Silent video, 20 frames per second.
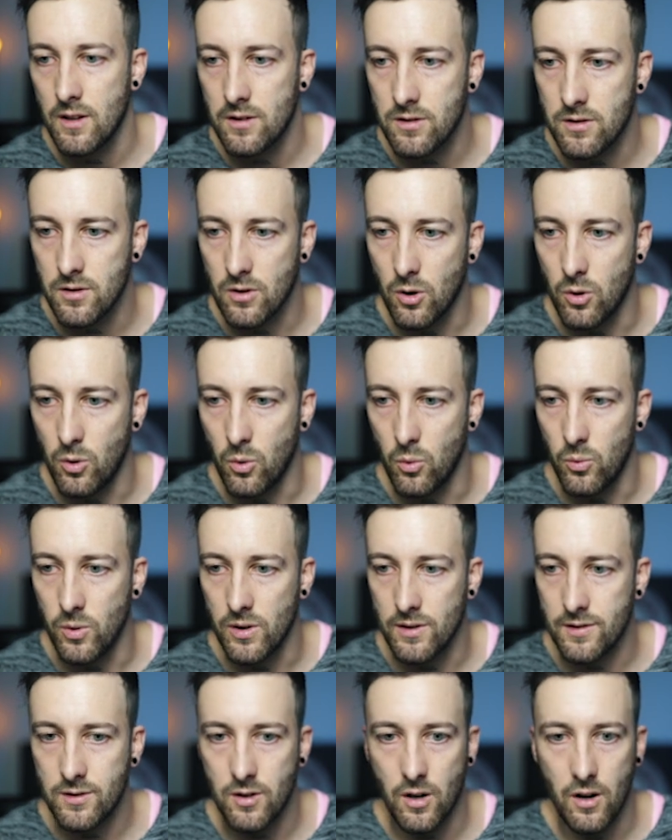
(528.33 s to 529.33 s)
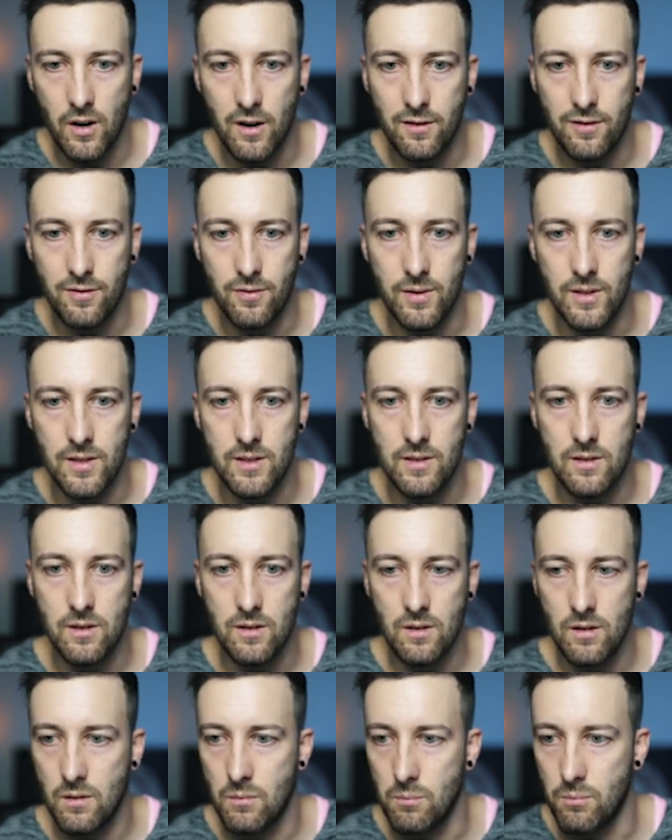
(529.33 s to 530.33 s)
So we'll start off with
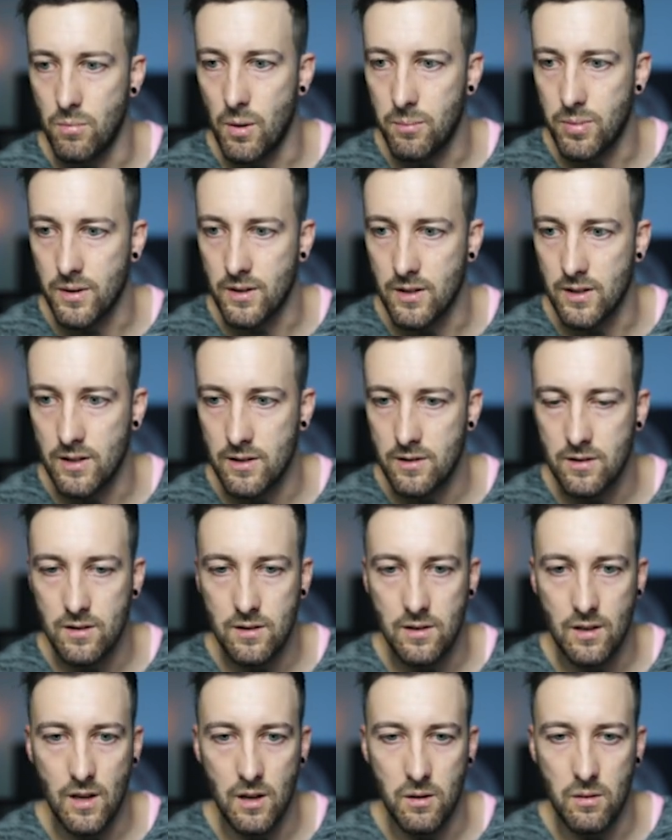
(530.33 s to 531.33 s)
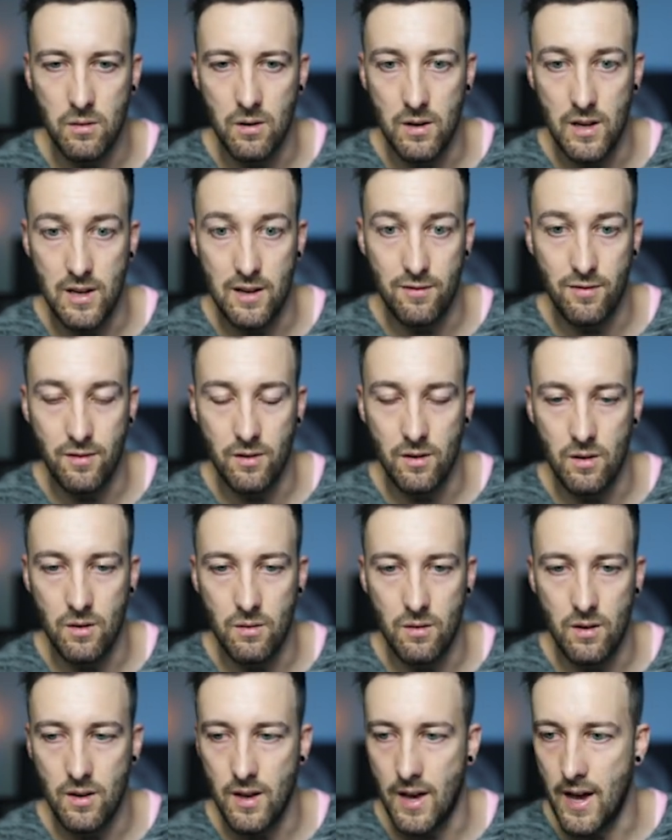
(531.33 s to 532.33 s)
bumping this and even
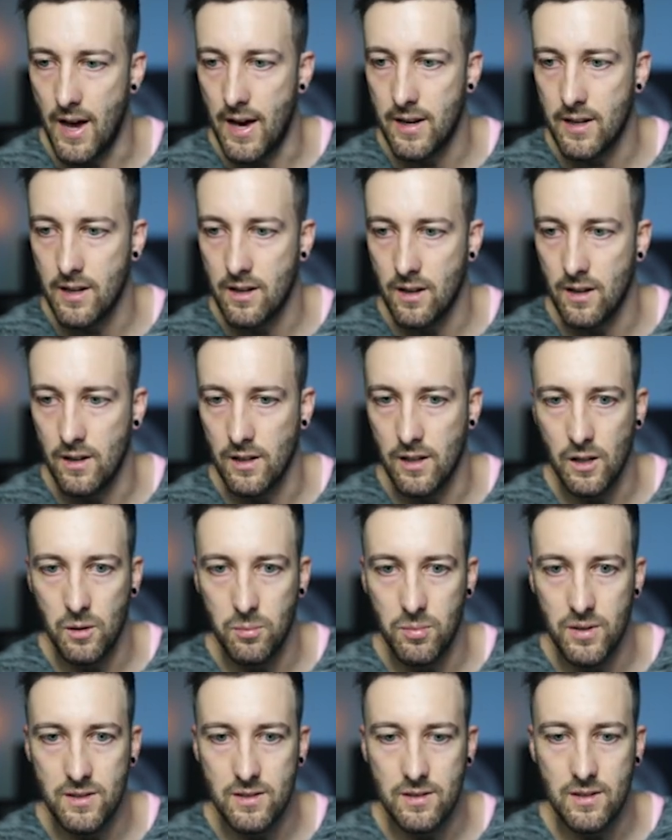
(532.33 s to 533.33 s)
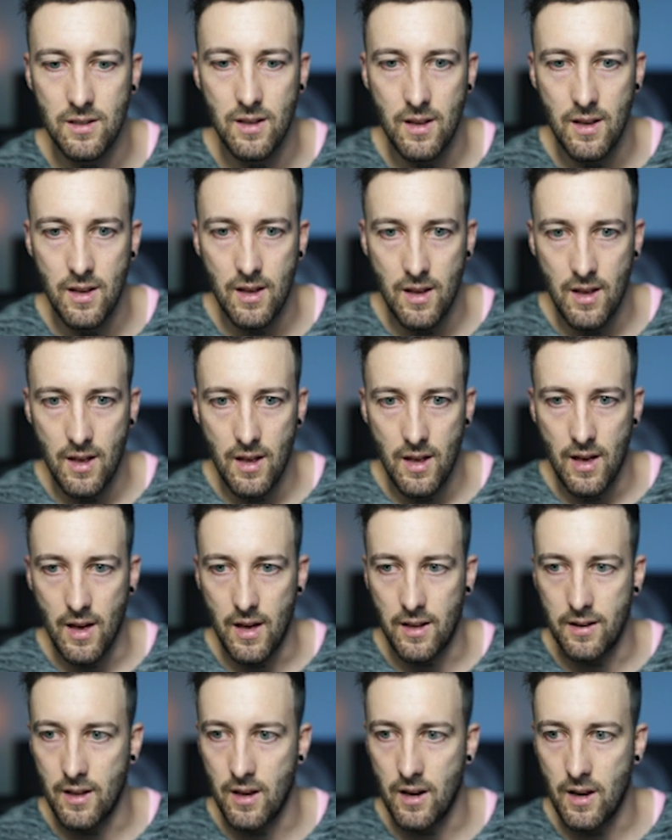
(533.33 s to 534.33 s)
adding a little bit.
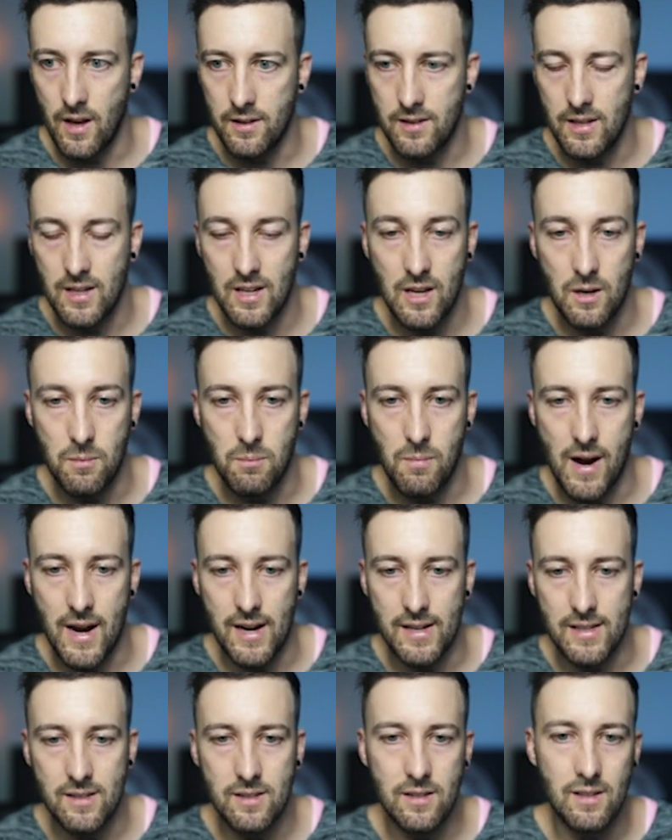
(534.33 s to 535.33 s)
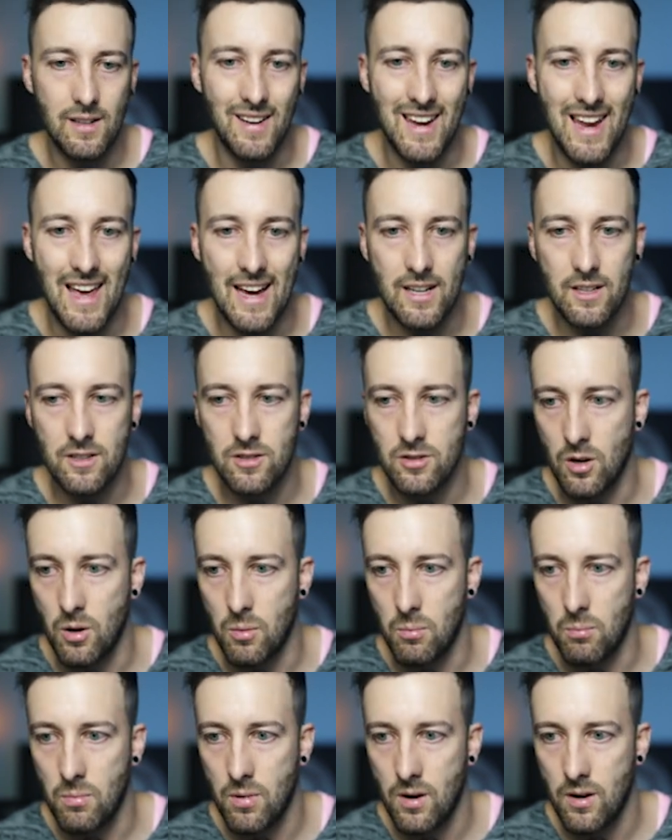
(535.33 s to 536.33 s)
And then I think it might lack
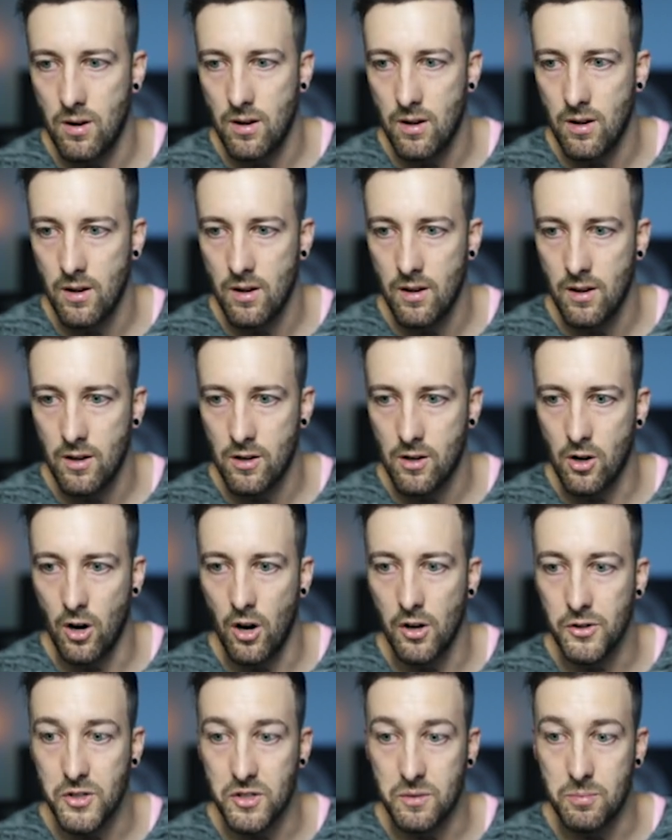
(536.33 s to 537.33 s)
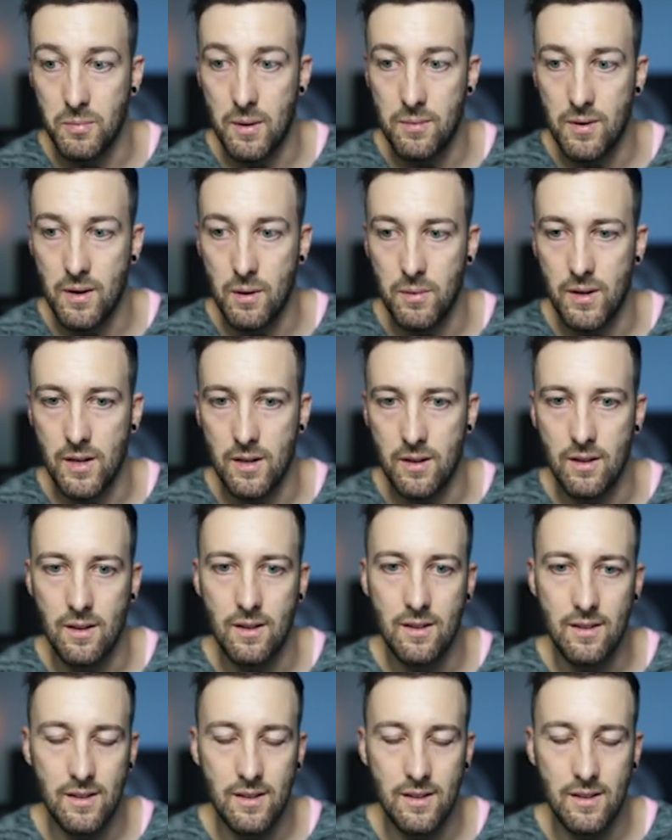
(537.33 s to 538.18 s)
some contours maybe. I mean,